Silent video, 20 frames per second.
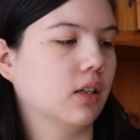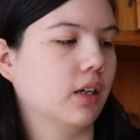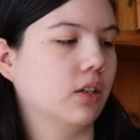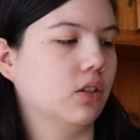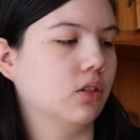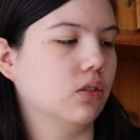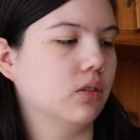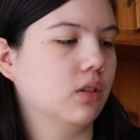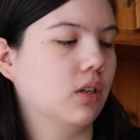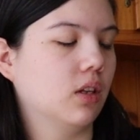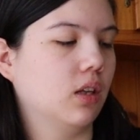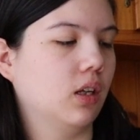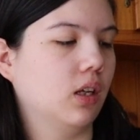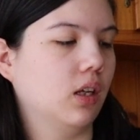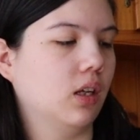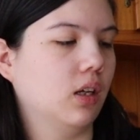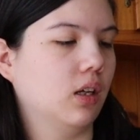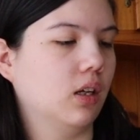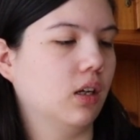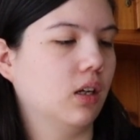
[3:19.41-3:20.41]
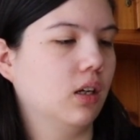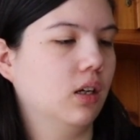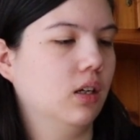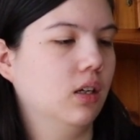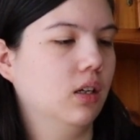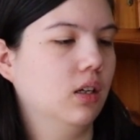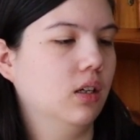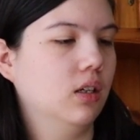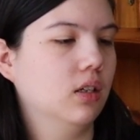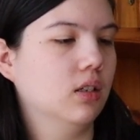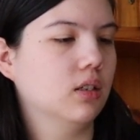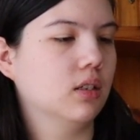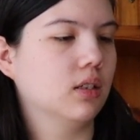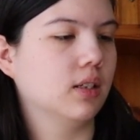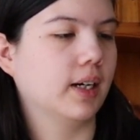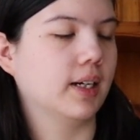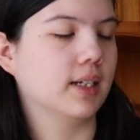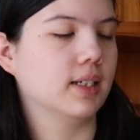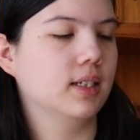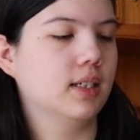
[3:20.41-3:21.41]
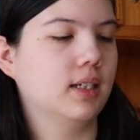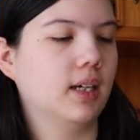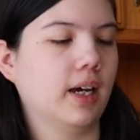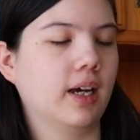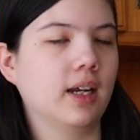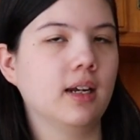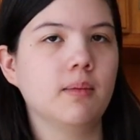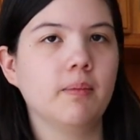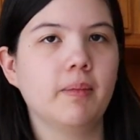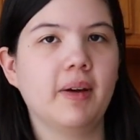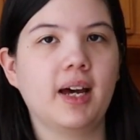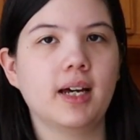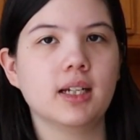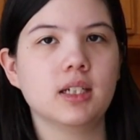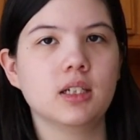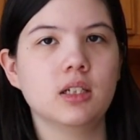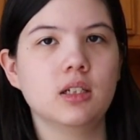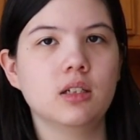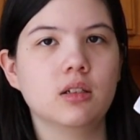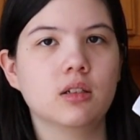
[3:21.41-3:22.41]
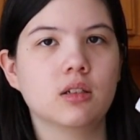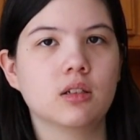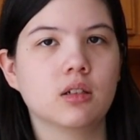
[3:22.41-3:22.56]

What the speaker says: I used the size 10 pattern,